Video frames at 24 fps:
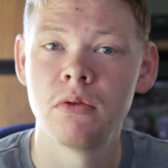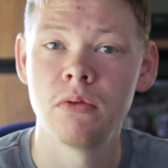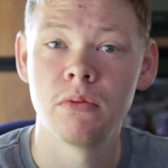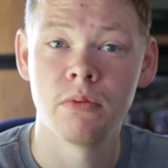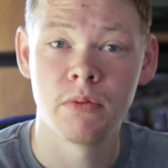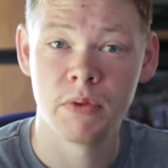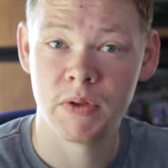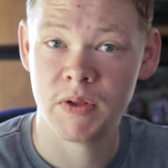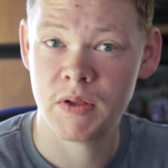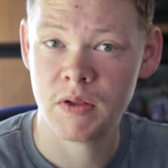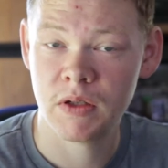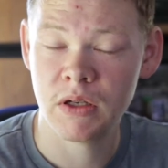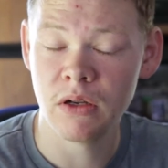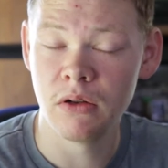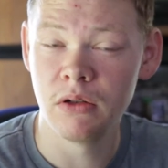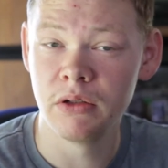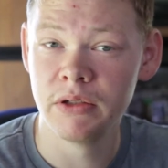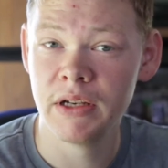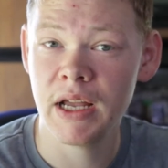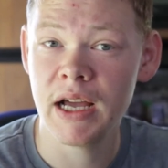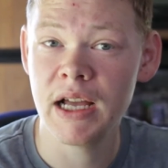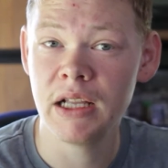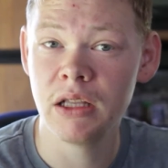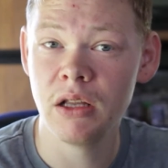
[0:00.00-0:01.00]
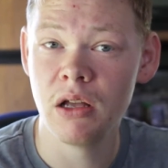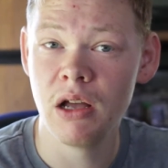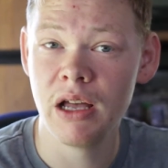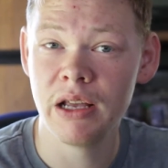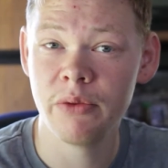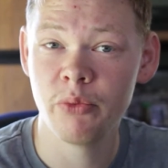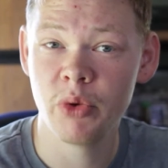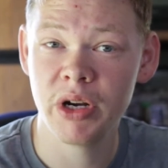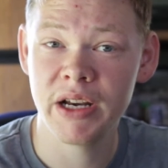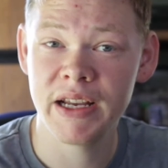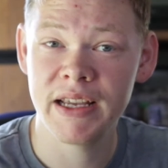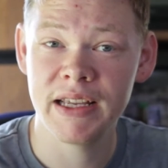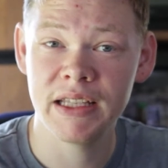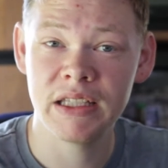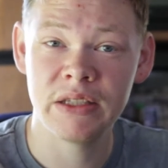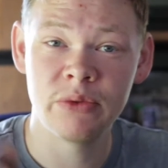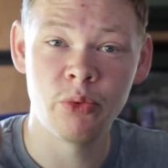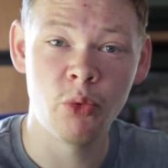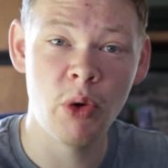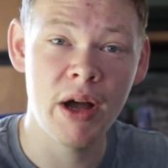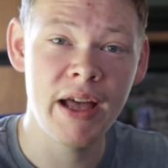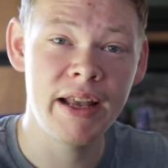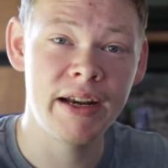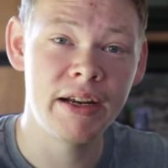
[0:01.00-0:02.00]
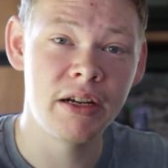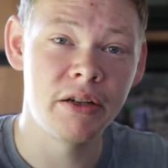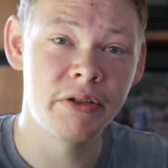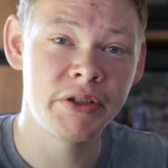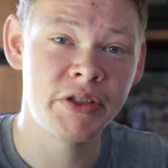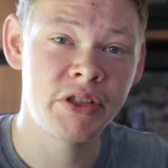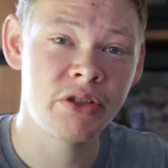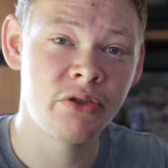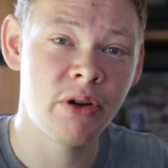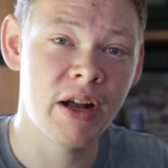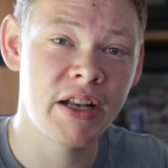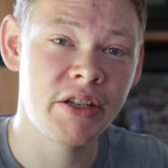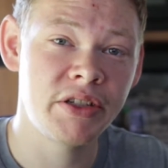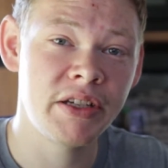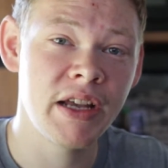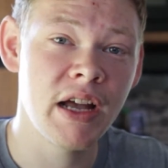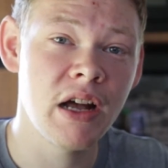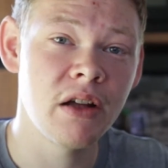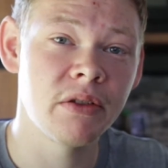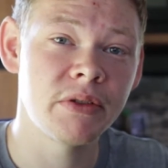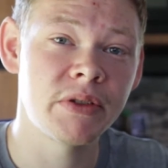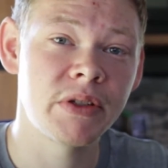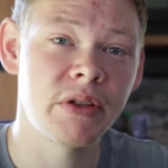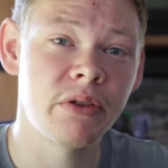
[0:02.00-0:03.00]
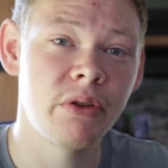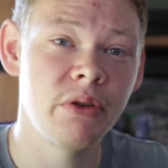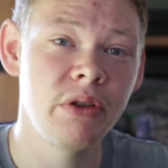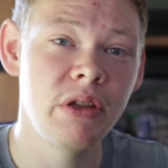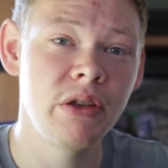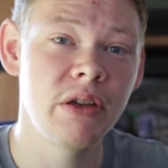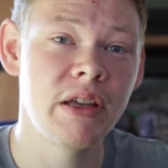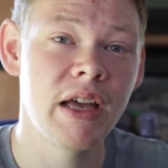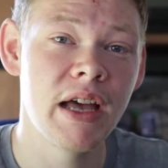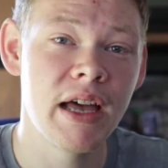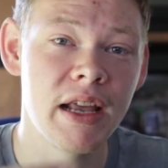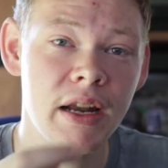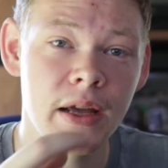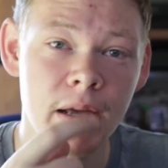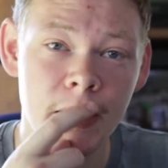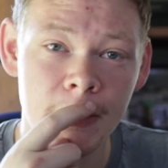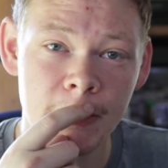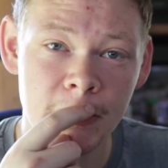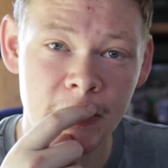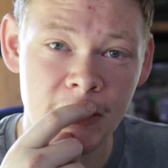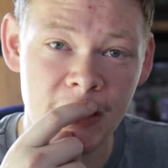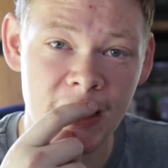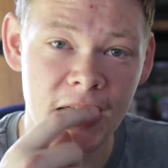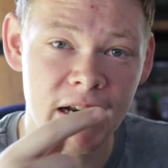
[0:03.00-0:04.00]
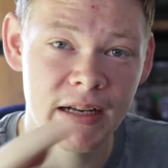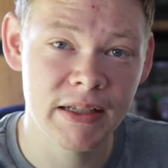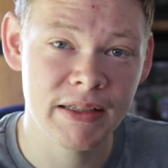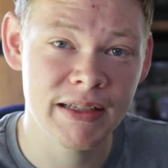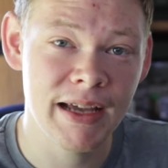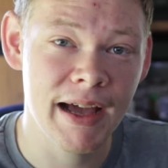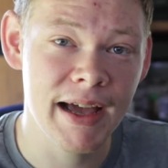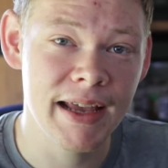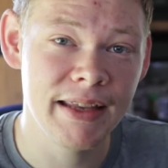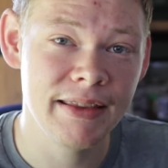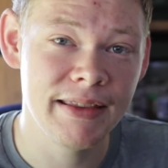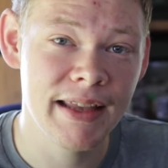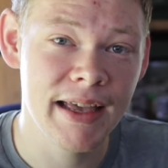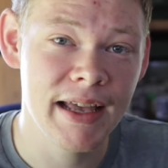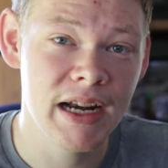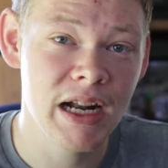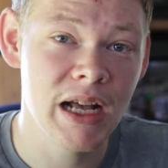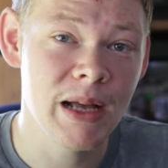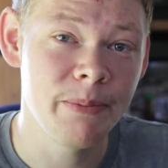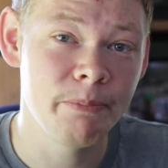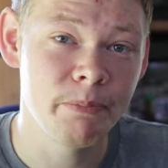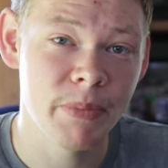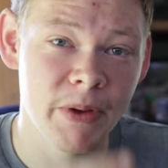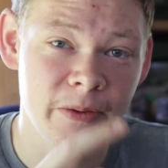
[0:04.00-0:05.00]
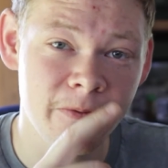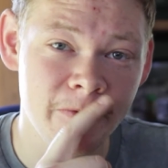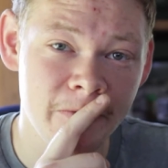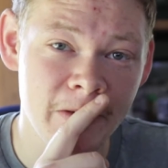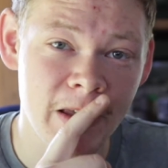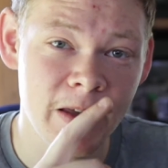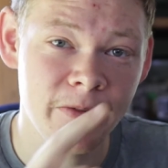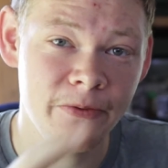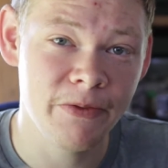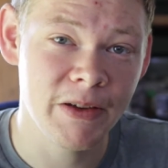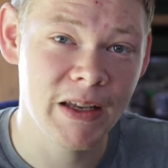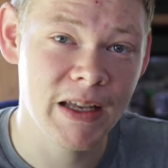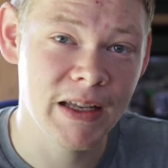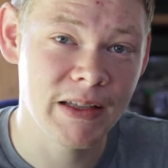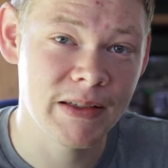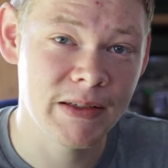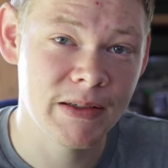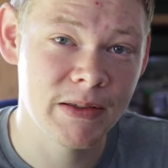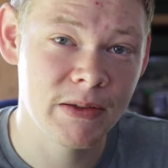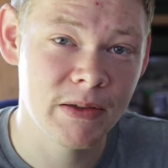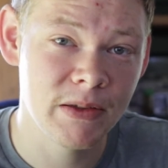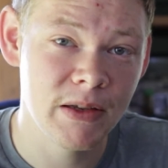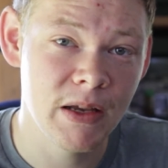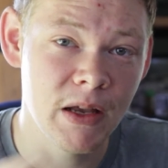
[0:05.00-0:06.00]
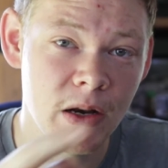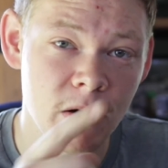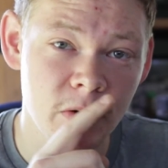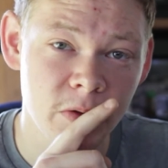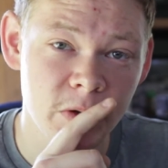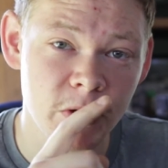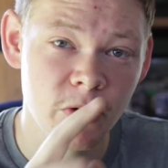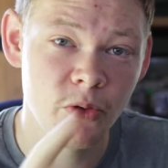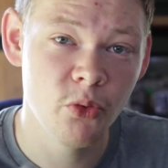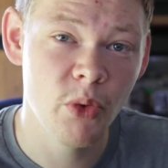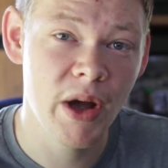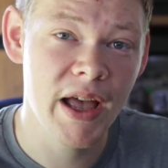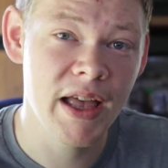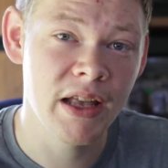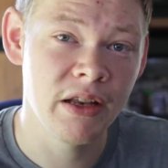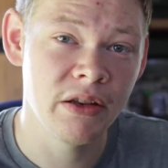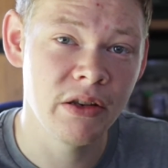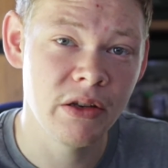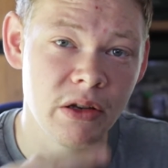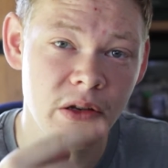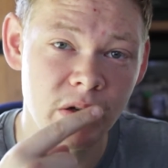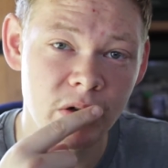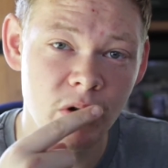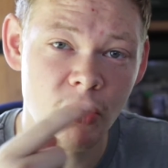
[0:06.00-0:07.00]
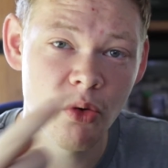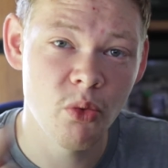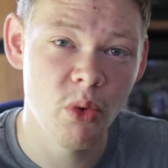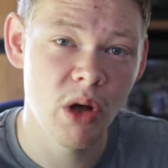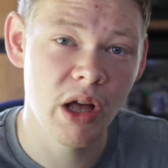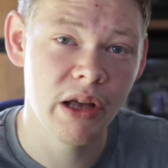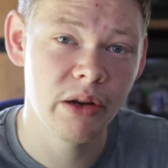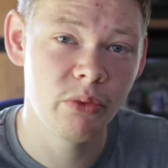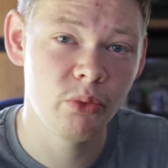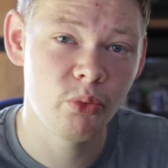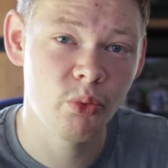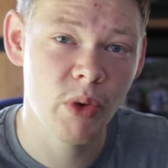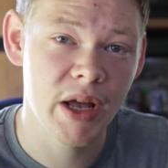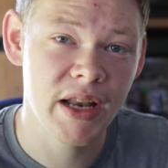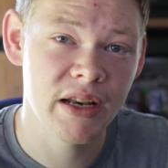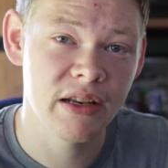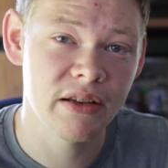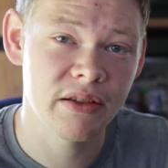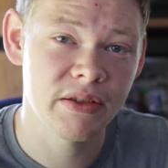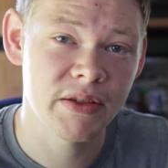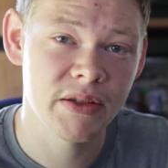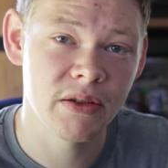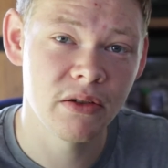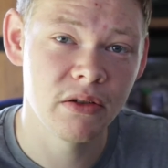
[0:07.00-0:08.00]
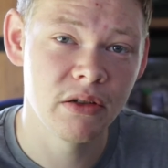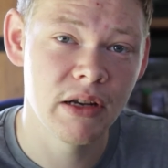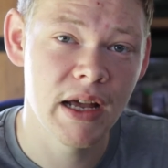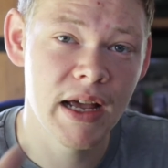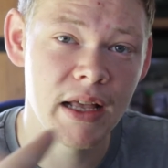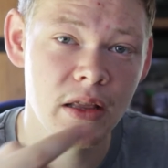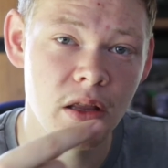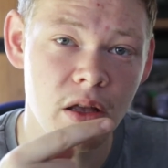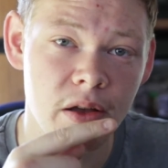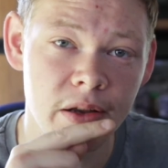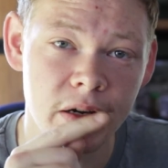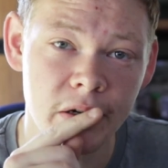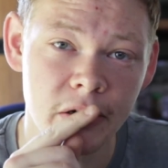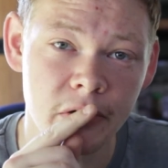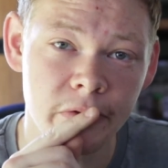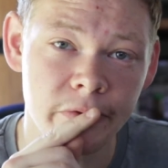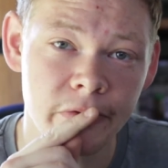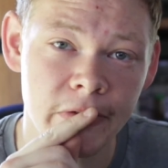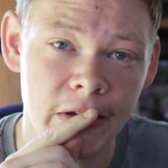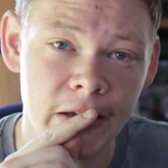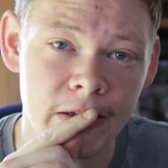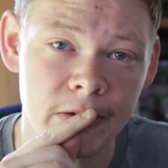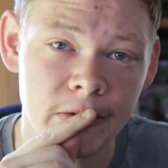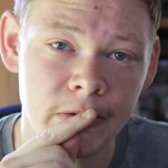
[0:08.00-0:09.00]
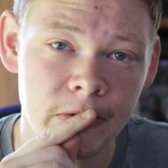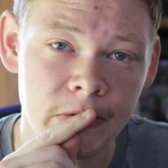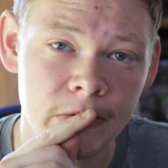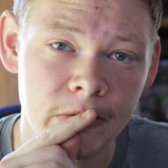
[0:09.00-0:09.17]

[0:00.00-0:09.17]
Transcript: Sil nylon, when it gets wet, it'll stretch out, so you gotta tighten that up if it gets too wet, and you don't want wet sil nylon in your face.